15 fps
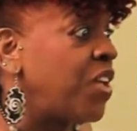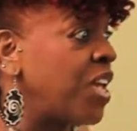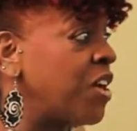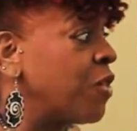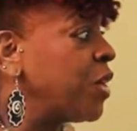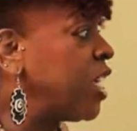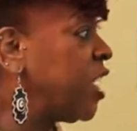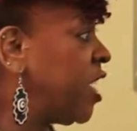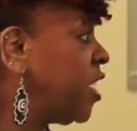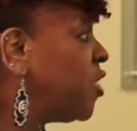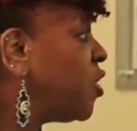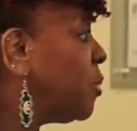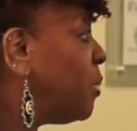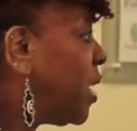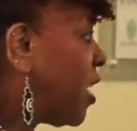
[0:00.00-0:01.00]
very
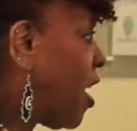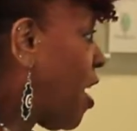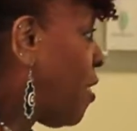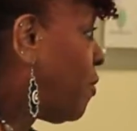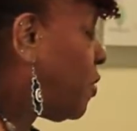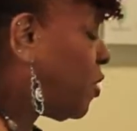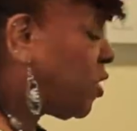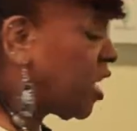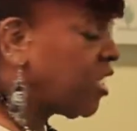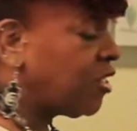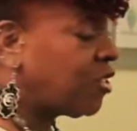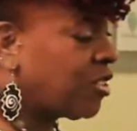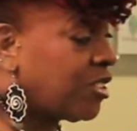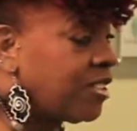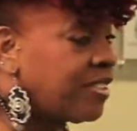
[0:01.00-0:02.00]
intimate
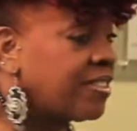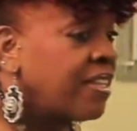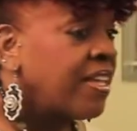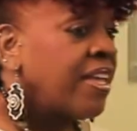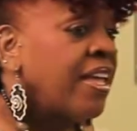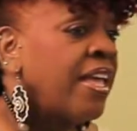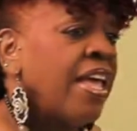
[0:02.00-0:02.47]
conversations.